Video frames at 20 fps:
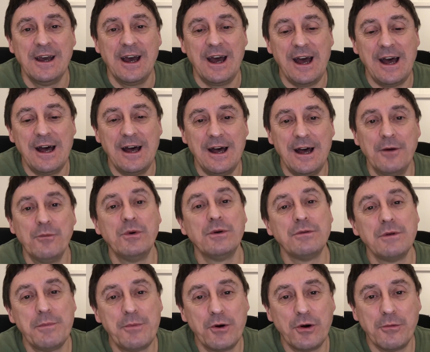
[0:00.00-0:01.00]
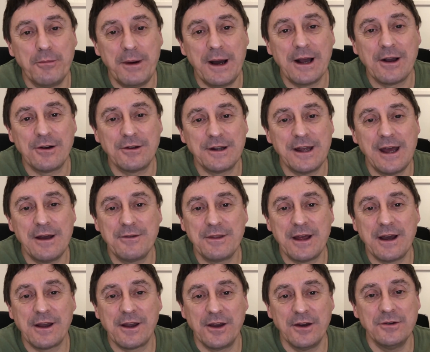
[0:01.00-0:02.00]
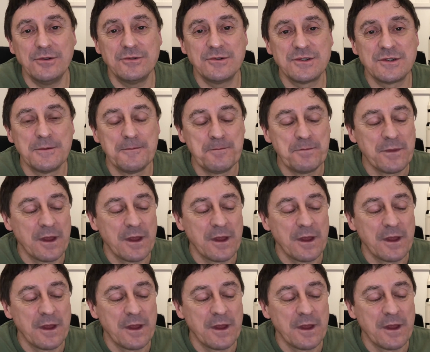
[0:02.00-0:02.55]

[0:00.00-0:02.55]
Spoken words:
and we'll report back on how that goes.